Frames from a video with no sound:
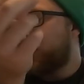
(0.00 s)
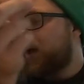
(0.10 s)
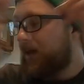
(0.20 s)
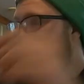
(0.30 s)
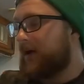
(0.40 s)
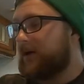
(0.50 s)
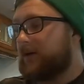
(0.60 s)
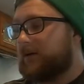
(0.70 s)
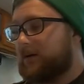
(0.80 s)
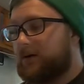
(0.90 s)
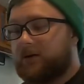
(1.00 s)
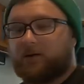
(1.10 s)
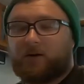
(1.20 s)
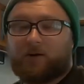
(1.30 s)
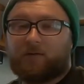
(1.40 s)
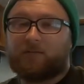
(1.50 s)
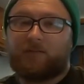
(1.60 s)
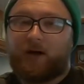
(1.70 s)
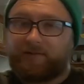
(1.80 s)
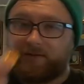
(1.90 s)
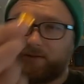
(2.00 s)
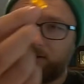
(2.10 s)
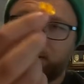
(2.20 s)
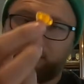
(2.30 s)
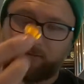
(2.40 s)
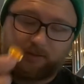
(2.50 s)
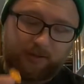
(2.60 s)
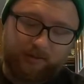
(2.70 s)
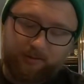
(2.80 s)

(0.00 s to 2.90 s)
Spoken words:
And then you can, obviously you can use